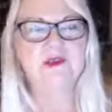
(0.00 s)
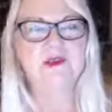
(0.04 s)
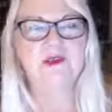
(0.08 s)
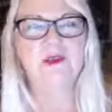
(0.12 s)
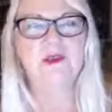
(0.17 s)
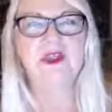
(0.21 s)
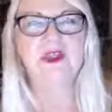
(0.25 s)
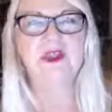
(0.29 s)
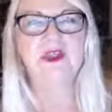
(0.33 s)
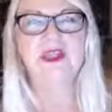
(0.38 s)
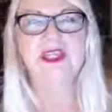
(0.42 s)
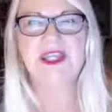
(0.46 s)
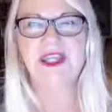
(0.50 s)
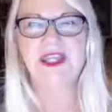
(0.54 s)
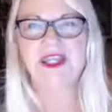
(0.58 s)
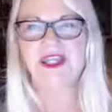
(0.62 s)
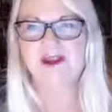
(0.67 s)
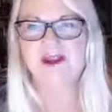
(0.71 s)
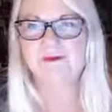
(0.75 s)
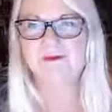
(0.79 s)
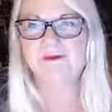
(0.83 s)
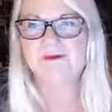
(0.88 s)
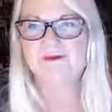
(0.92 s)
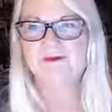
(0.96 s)
We
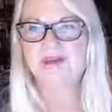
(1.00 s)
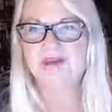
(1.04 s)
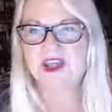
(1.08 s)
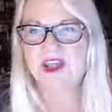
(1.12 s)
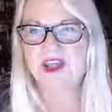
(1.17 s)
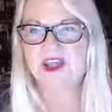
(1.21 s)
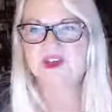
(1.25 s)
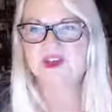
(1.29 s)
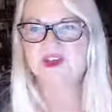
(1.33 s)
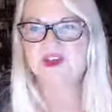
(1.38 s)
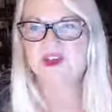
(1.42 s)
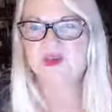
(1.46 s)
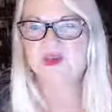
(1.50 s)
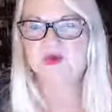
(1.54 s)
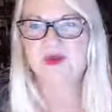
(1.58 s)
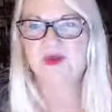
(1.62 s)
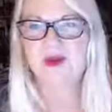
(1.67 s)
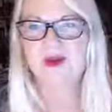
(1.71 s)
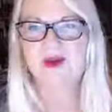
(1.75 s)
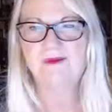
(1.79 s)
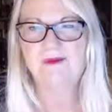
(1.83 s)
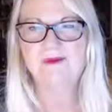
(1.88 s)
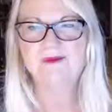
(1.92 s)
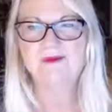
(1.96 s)
need to,
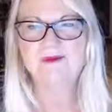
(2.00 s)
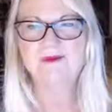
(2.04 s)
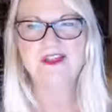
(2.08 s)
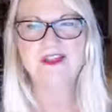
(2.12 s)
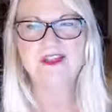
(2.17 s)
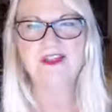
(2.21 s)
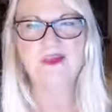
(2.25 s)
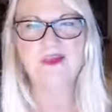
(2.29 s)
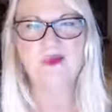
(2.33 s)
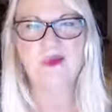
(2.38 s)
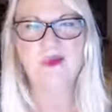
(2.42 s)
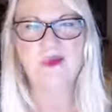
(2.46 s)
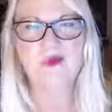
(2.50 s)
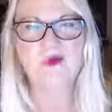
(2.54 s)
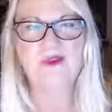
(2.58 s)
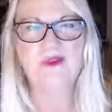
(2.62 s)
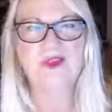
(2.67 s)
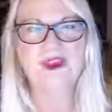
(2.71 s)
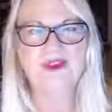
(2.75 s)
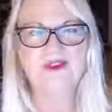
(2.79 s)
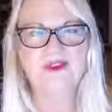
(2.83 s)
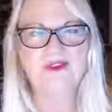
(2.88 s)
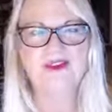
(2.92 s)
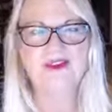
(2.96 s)
um, to know
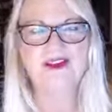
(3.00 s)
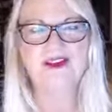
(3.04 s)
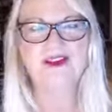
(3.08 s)
that